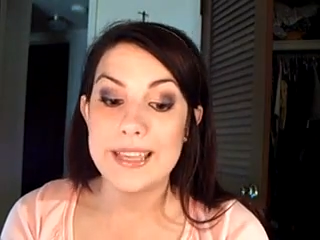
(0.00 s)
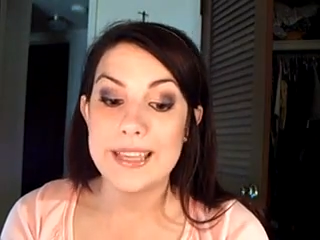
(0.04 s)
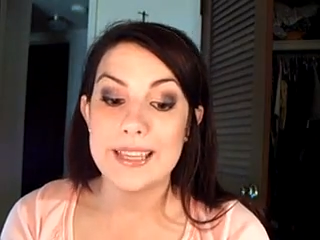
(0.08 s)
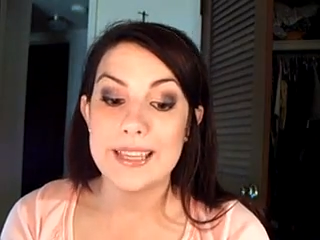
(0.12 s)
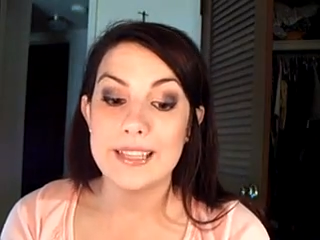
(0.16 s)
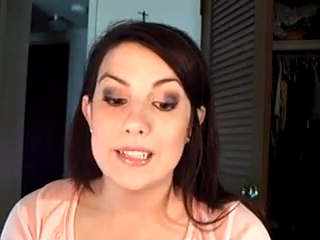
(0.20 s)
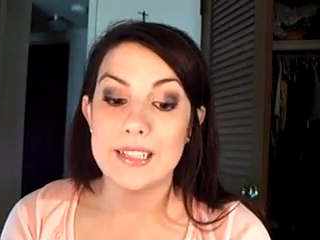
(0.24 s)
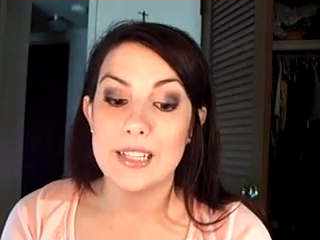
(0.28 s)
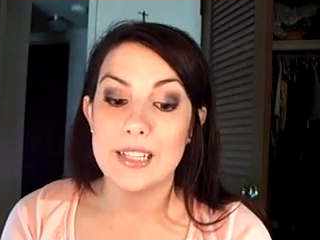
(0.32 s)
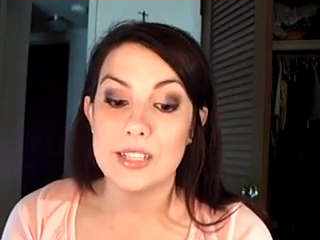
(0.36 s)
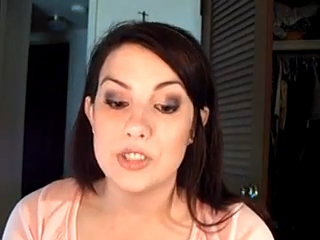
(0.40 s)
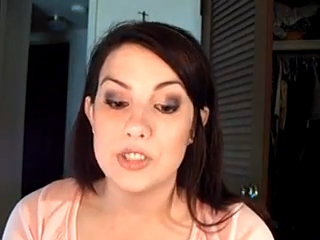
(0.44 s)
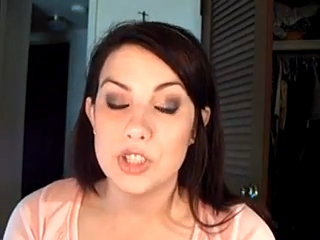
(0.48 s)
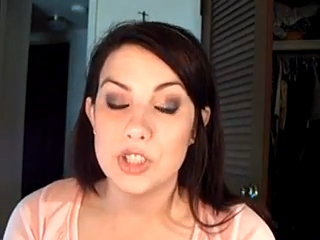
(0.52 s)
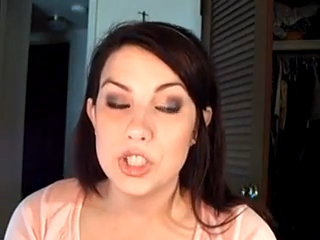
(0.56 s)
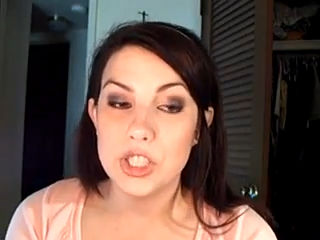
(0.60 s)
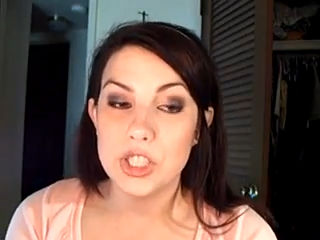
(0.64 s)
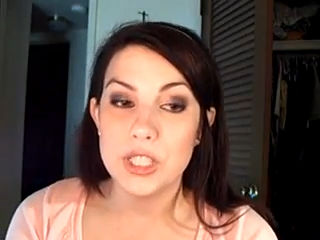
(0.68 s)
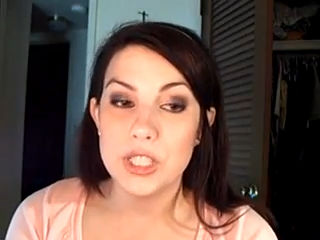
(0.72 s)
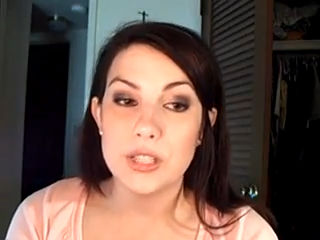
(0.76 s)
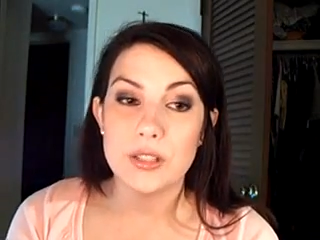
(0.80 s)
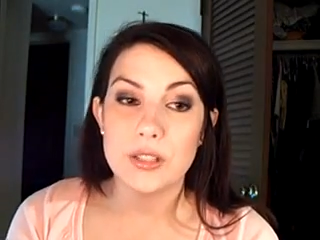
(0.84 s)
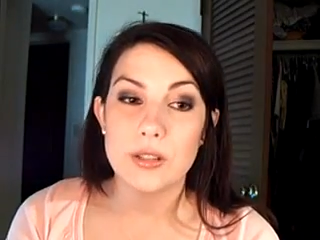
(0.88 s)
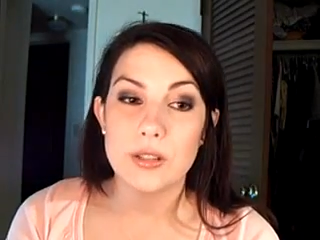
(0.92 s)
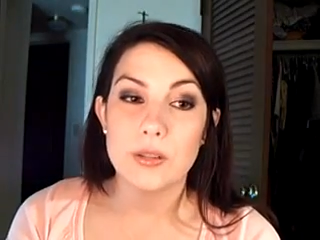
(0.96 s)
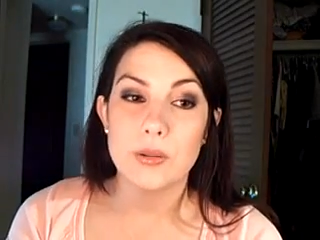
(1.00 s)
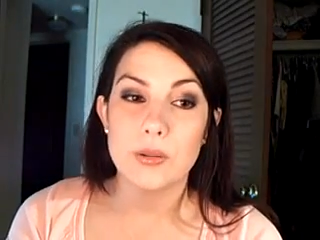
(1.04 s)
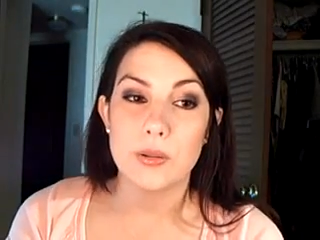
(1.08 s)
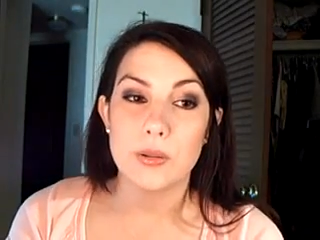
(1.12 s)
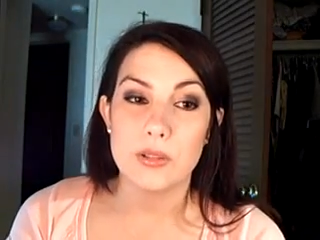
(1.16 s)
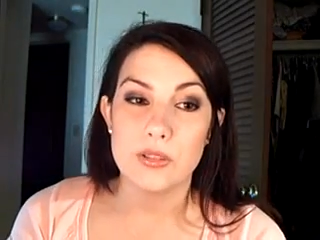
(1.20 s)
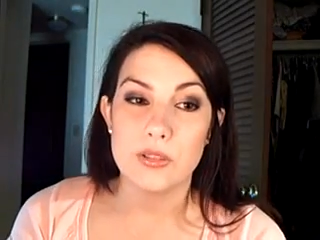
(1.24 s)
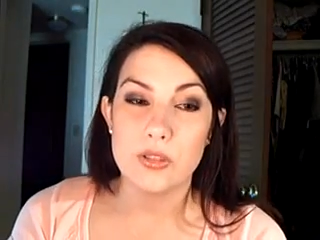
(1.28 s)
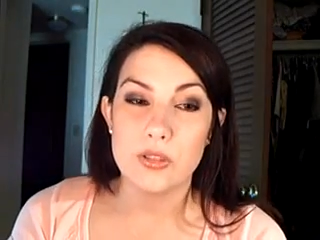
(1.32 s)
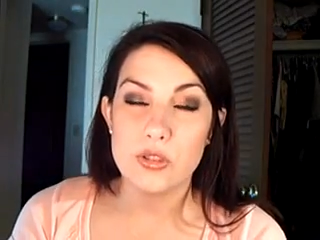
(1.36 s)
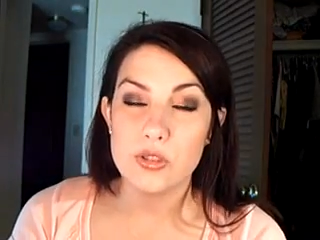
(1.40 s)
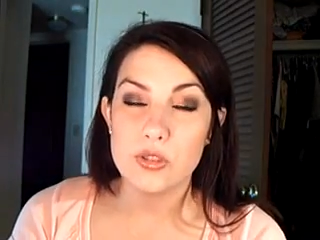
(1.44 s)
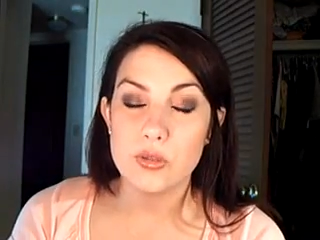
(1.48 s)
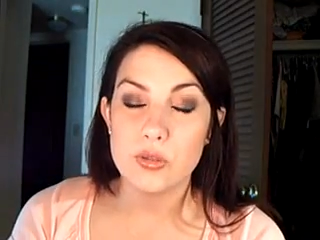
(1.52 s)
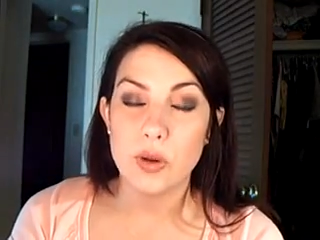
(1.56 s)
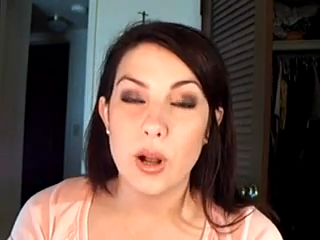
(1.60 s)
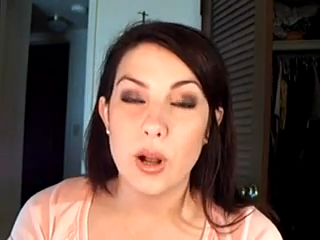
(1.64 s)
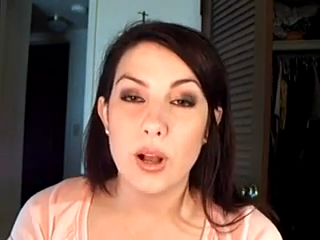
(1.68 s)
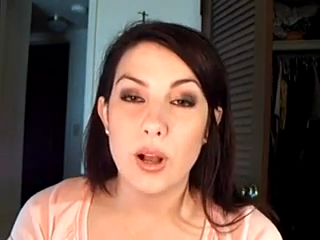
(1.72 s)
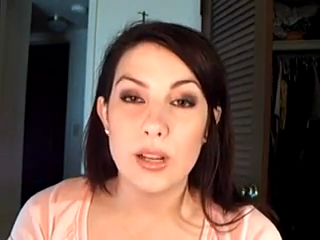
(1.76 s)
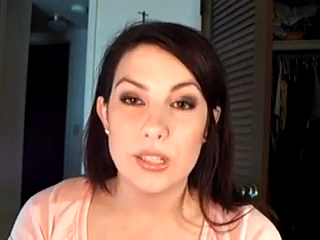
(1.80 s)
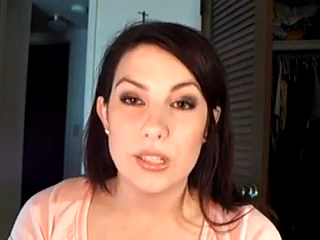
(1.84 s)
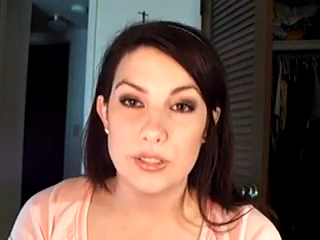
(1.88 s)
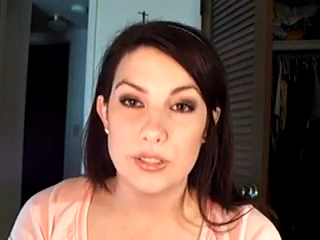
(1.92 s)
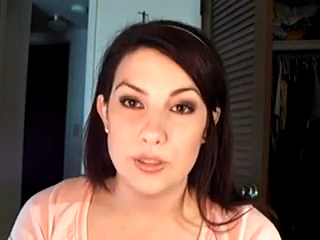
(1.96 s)
make it as sheer or as
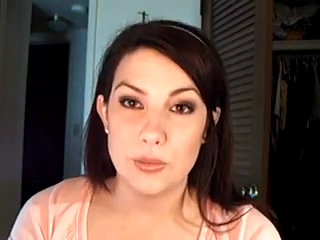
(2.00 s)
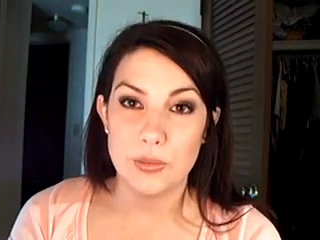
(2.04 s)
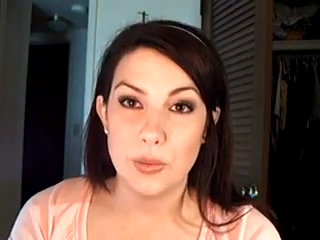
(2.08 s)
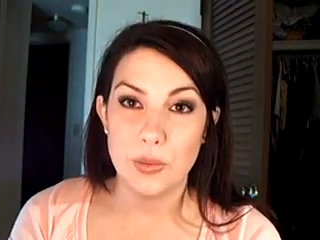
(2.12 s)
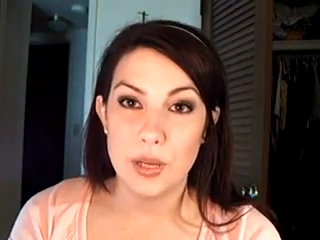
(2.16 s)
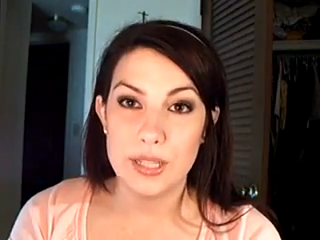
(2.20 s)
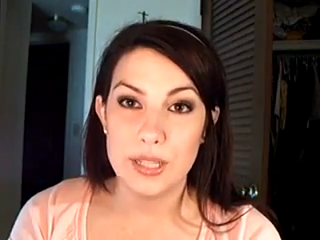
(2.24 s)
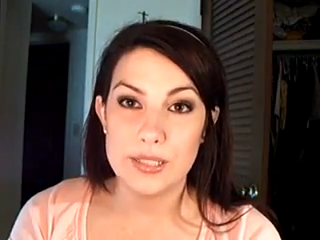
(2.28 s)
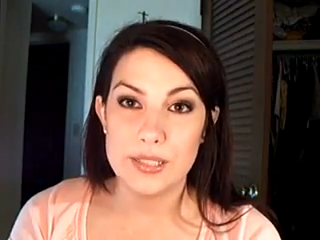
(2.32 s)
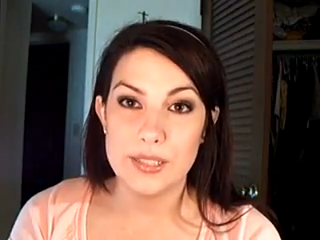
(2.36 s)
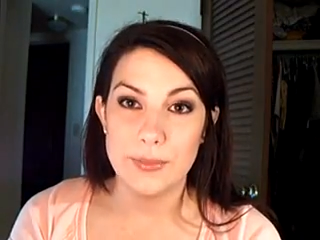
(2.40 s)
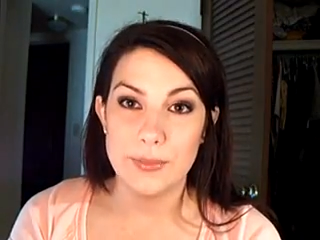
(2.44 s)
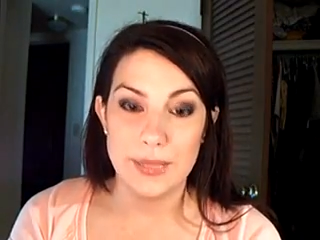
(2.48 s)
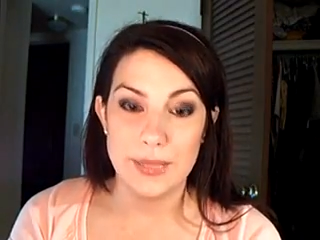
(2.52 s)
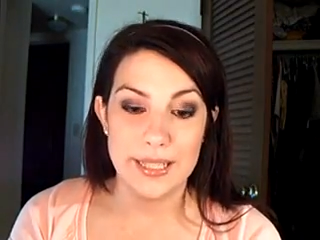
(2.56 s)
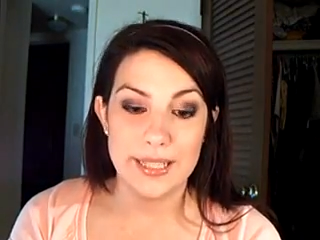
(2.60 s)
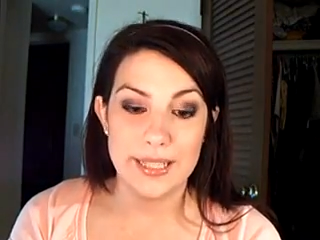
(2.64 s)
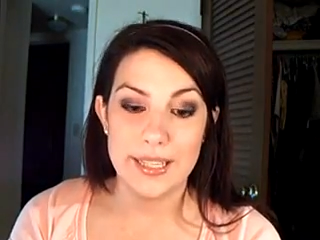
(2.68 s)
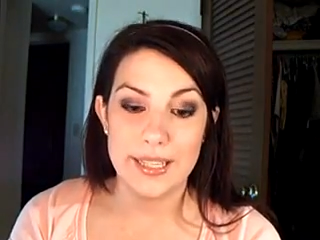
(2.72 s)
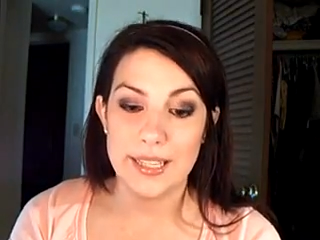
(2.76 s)
strong as you want it to be.